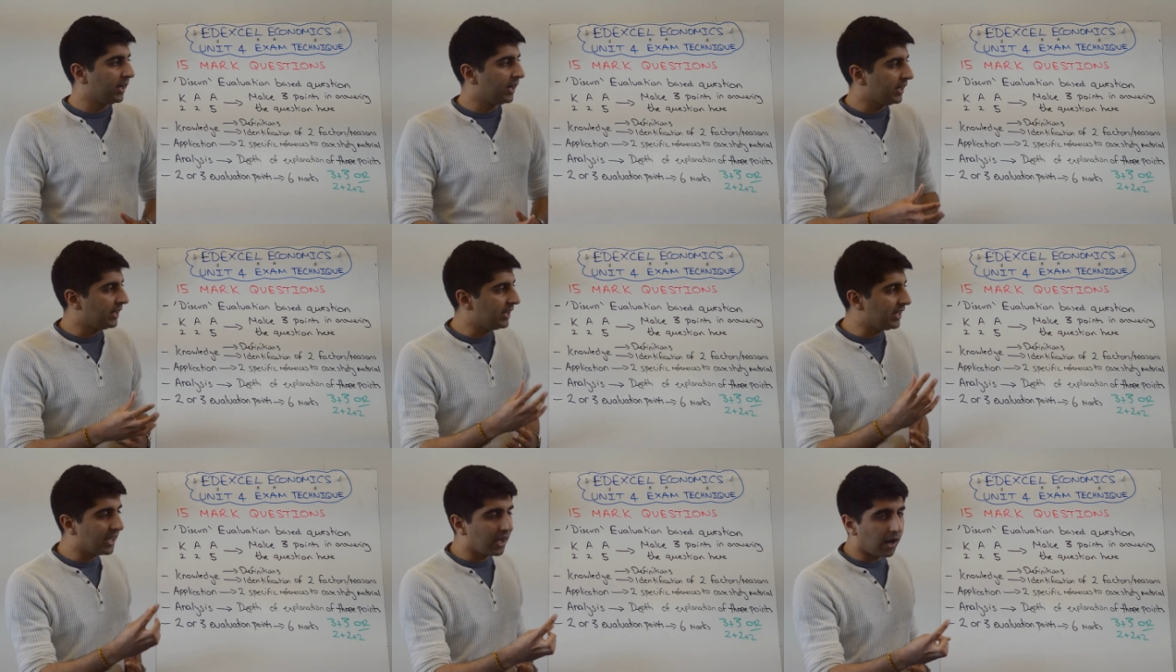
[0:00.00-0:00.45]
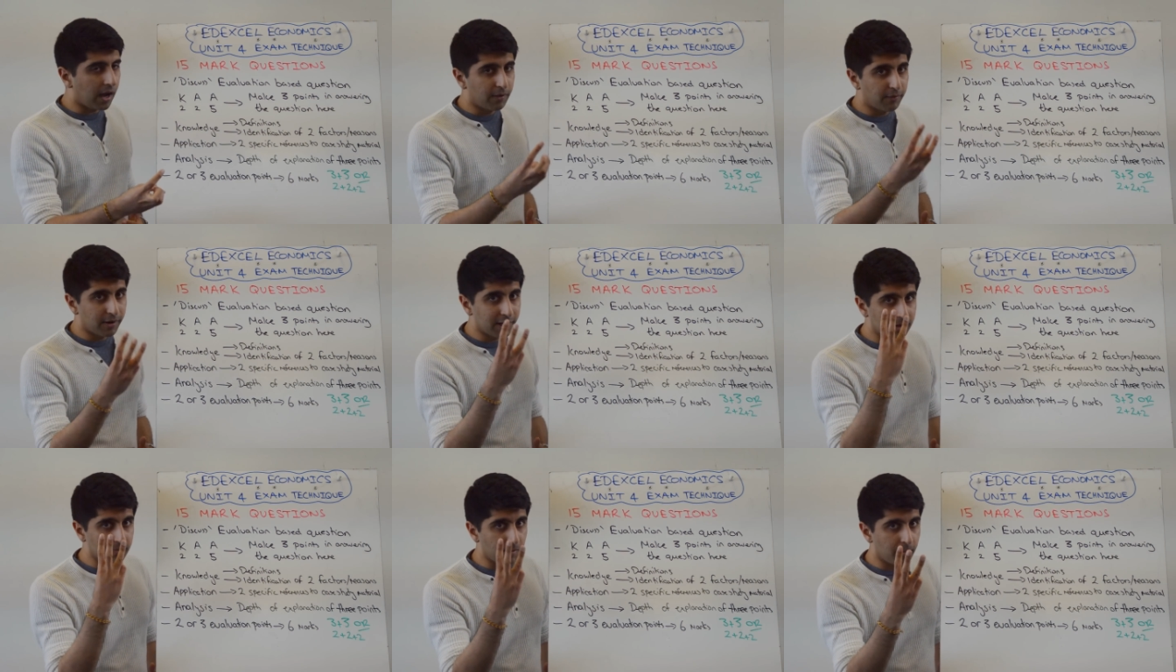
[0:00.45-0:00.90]
Here I
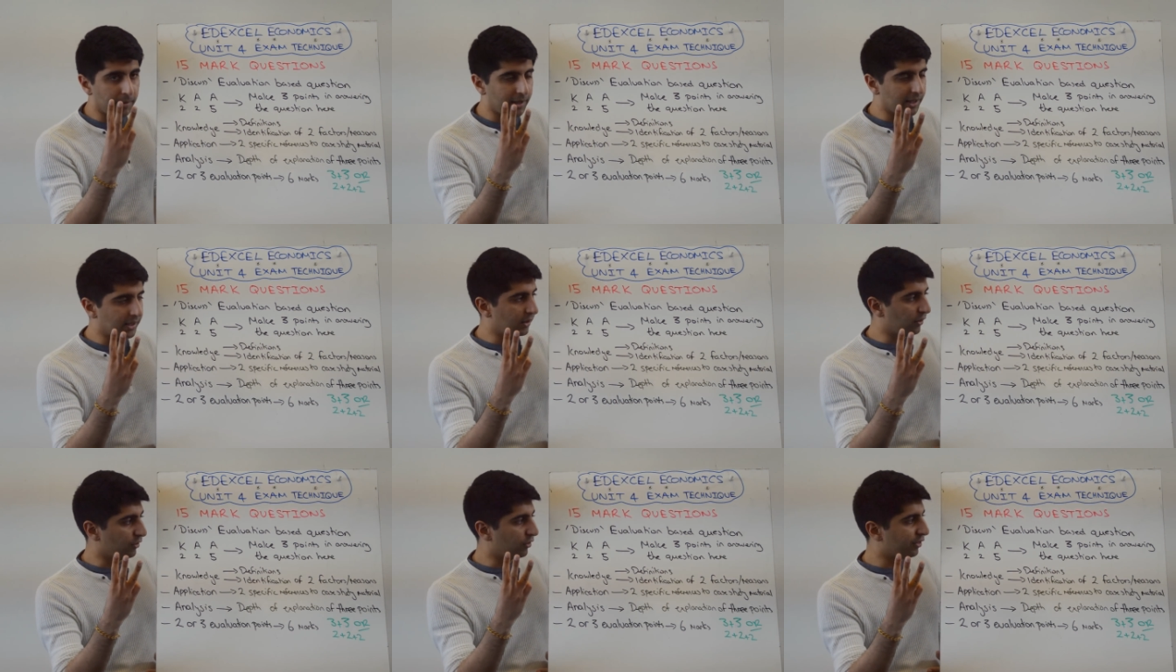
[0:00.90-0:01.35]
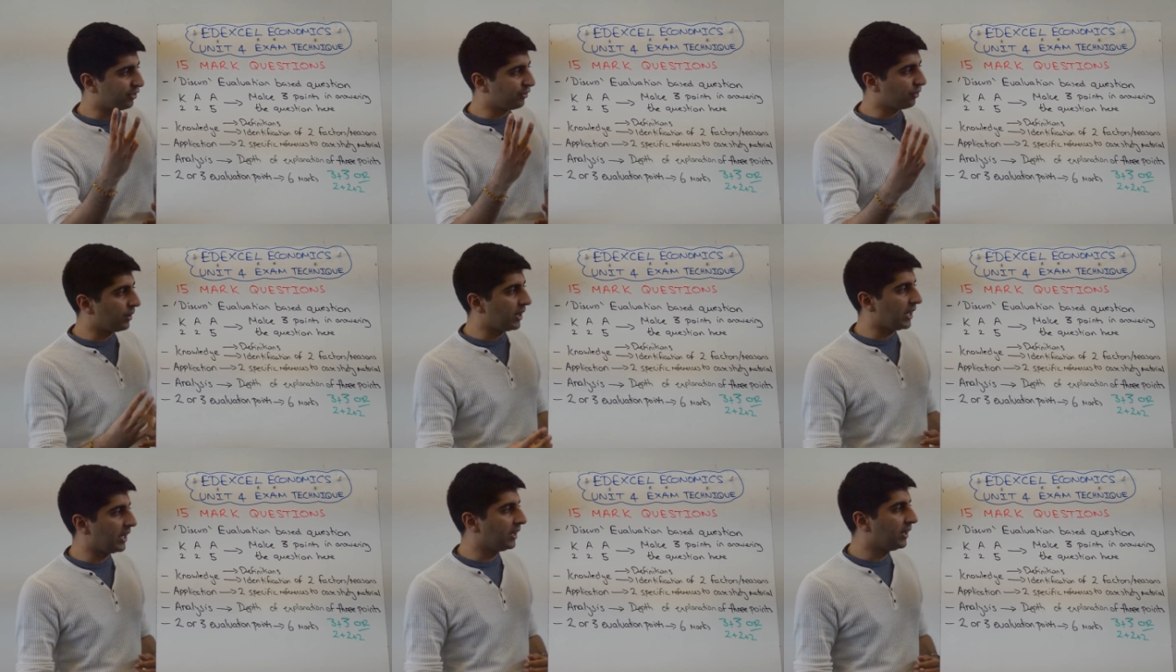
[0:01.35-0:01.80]
recommend making
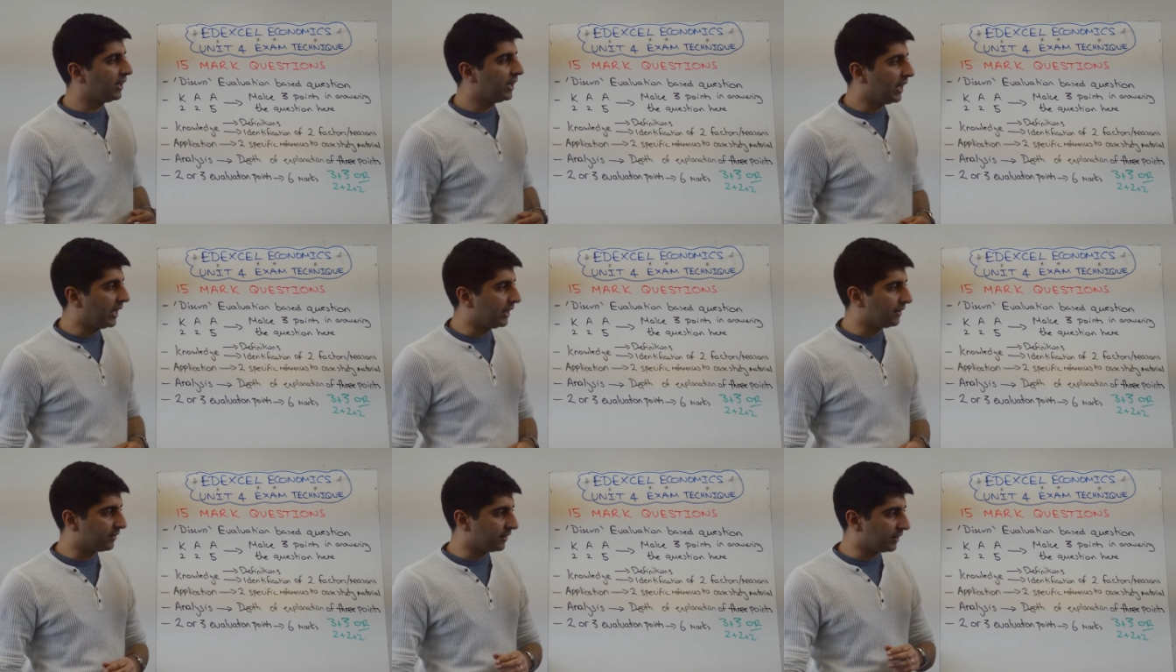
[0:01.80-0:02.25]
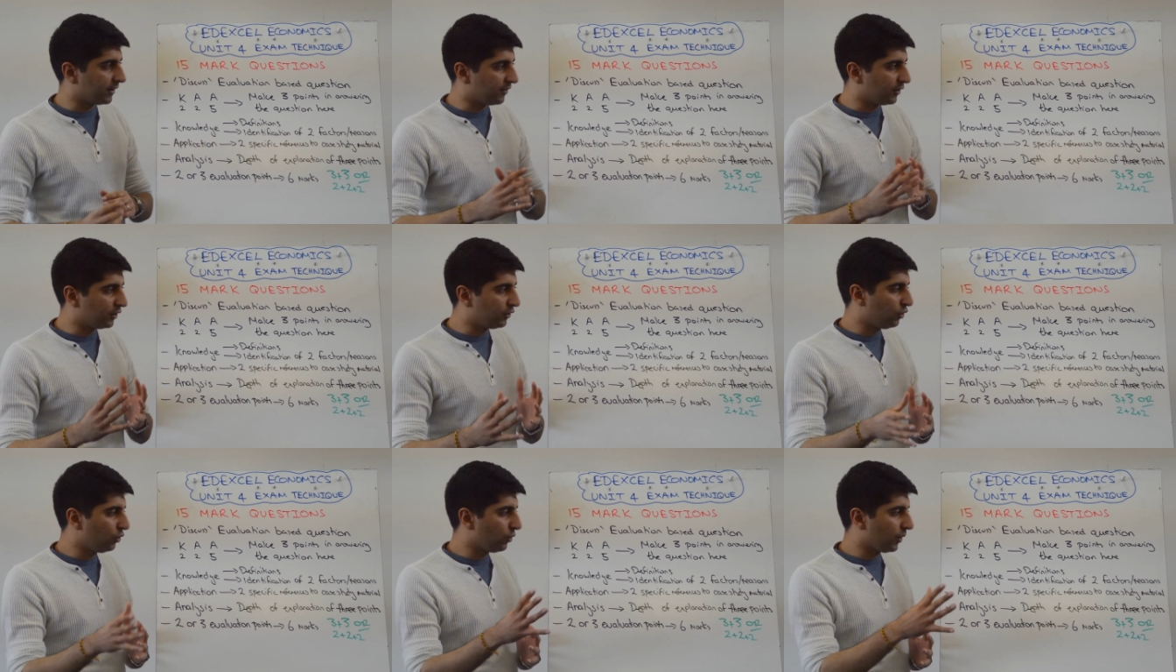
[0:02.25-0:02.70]
three instead of the
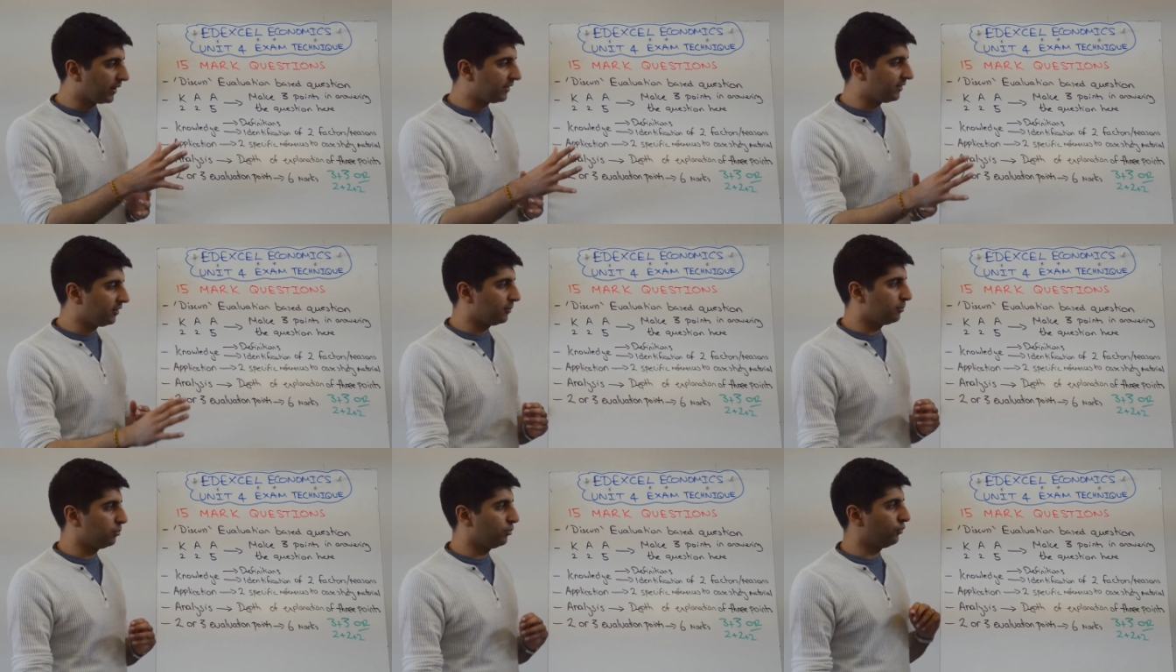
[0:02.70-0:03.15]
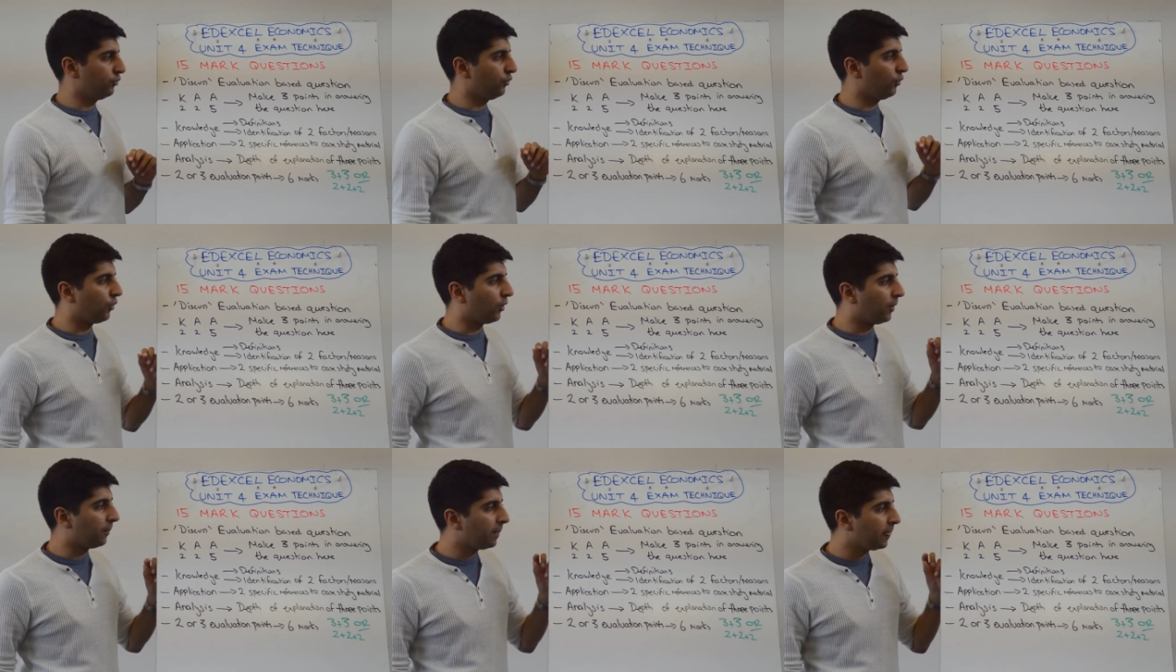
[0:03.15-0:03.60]
two I said
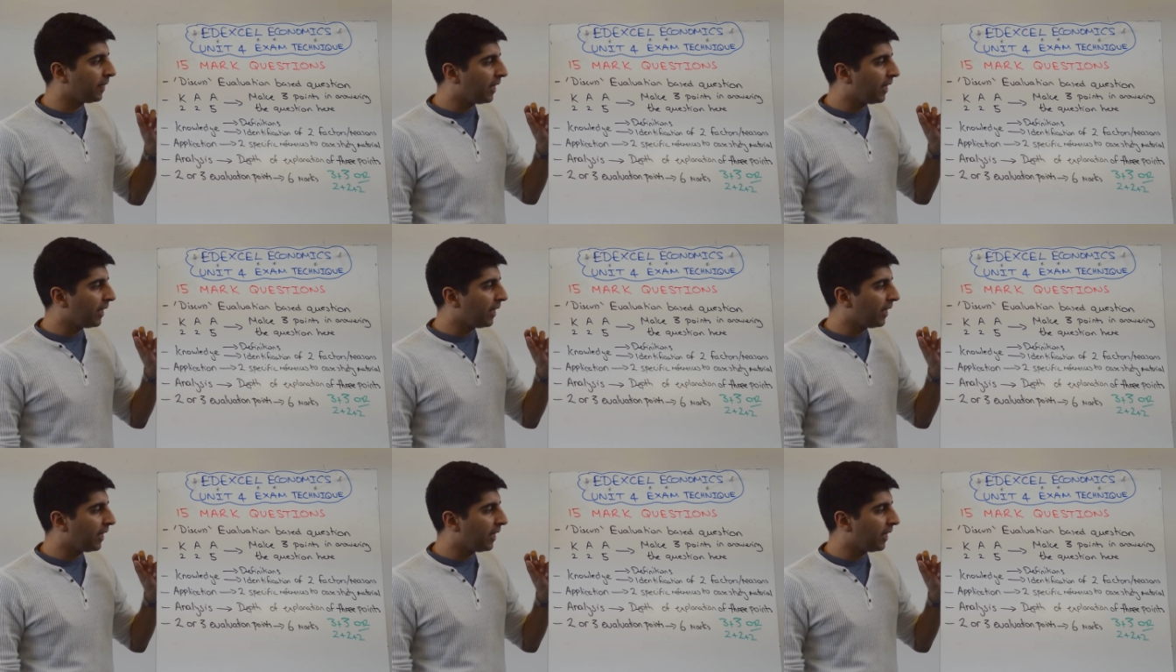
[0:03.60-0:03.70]
before.